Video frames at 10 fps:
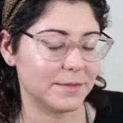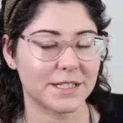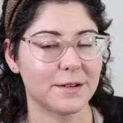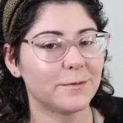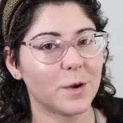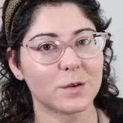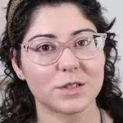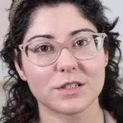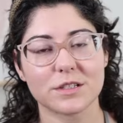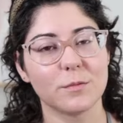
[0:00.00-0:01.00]
Some
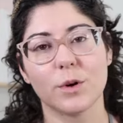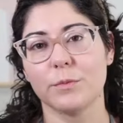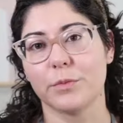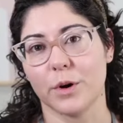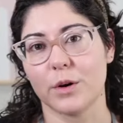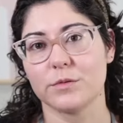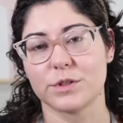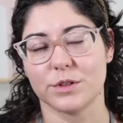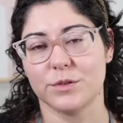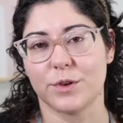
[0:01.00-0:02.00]
folks just are more
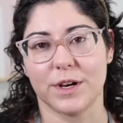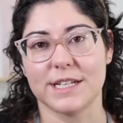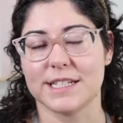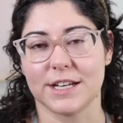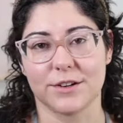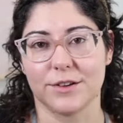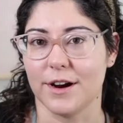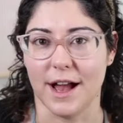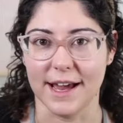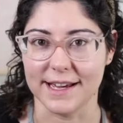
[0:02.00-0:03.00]
prone to creasing under
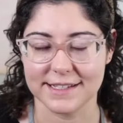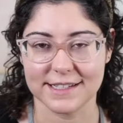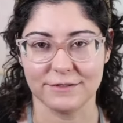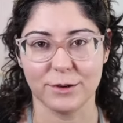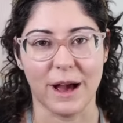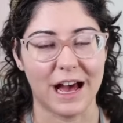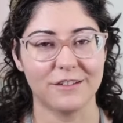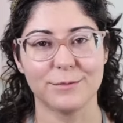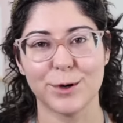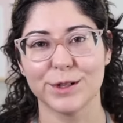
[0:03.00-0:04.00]
their eyes. If you
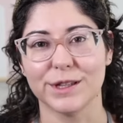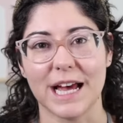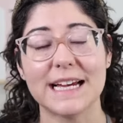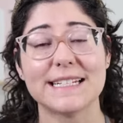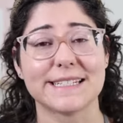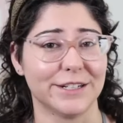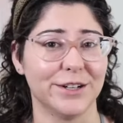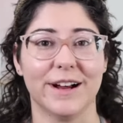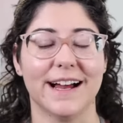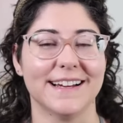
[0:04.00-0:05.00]
have more lines under
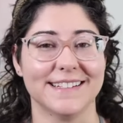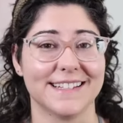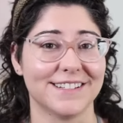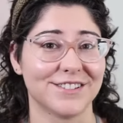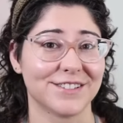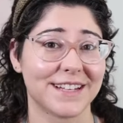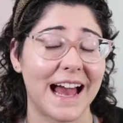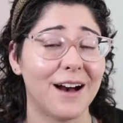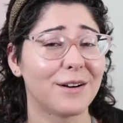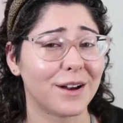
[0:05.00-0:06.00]
your eyes, that's just
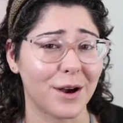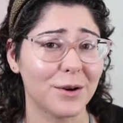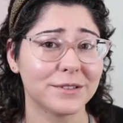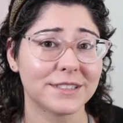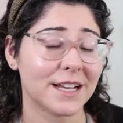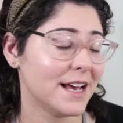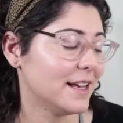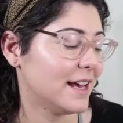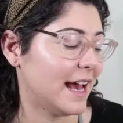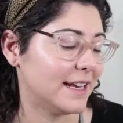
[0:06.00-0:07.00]
how it goes.
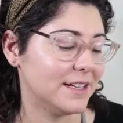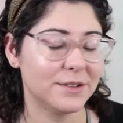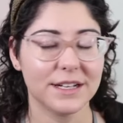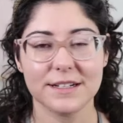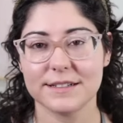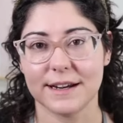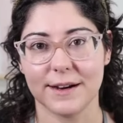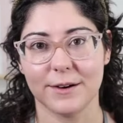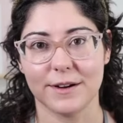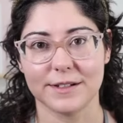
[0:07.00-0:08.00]
And you can
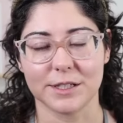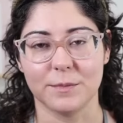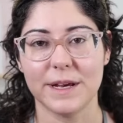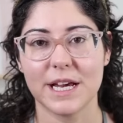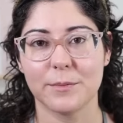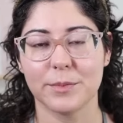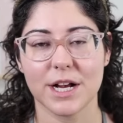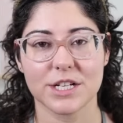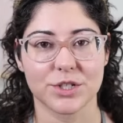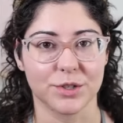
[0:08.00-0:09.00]
carry around a little makeup
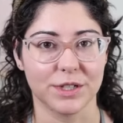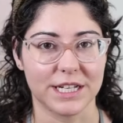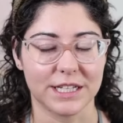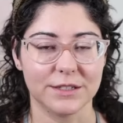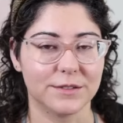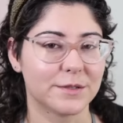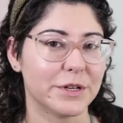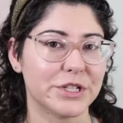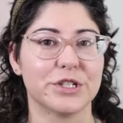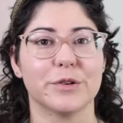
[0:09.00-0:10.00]
brush or like a little
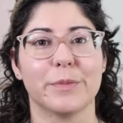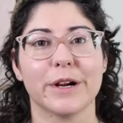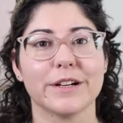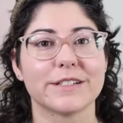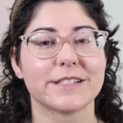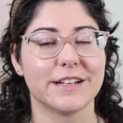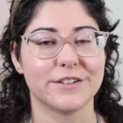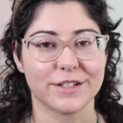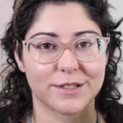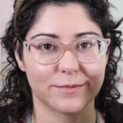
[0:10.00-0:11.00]
sponge in your purse and
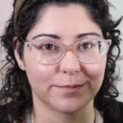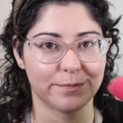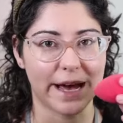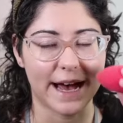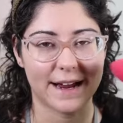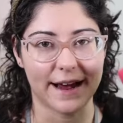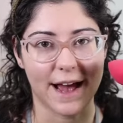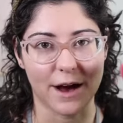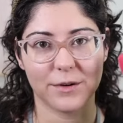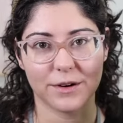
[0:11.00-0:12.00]
just pat
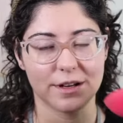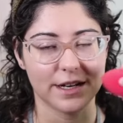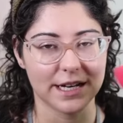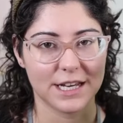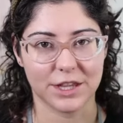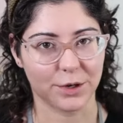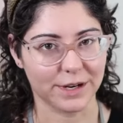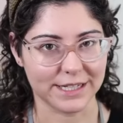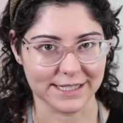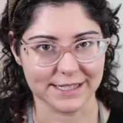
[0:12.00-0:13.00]
out the
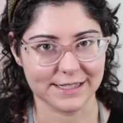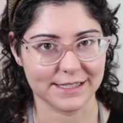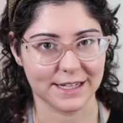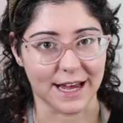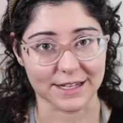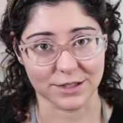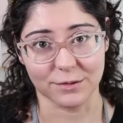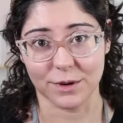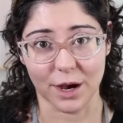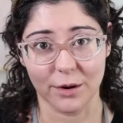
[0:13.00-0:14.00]
creases as
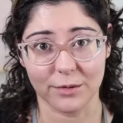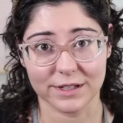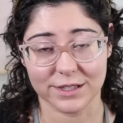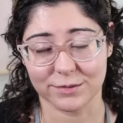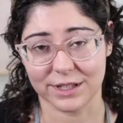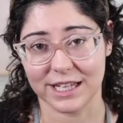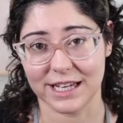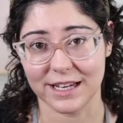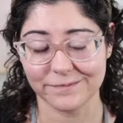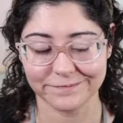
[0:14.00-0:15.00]
you go. It's
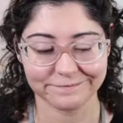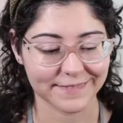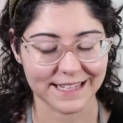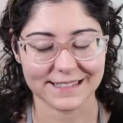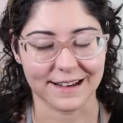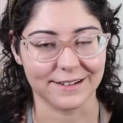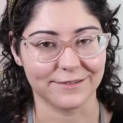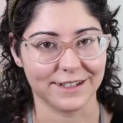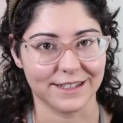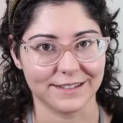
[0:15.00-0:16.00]
kind
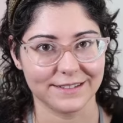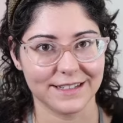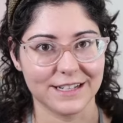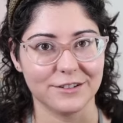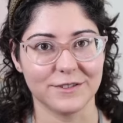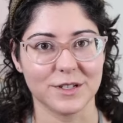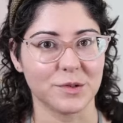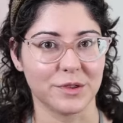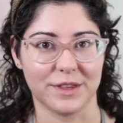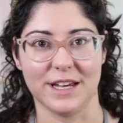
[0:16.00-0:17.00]
of a
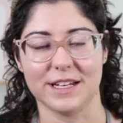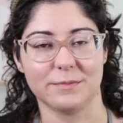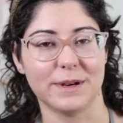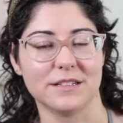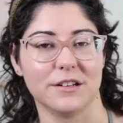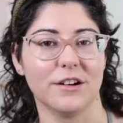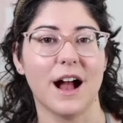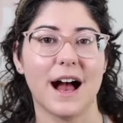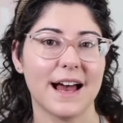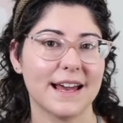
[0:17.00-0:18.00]
individual thing. It depends on your
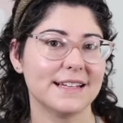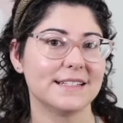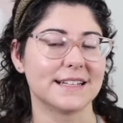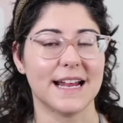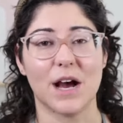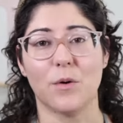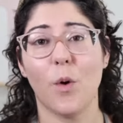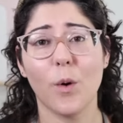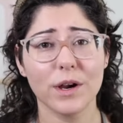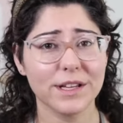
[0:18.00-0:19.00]
eyes and how
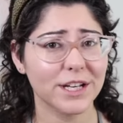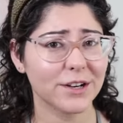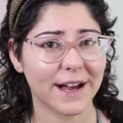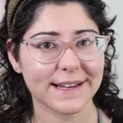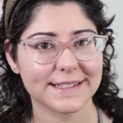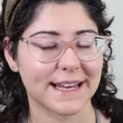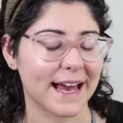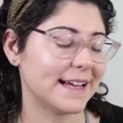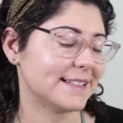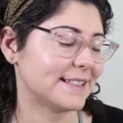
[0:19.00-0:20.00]
oily your eyes
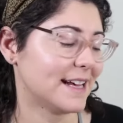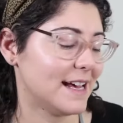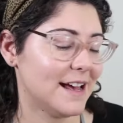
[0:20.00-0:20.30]
get.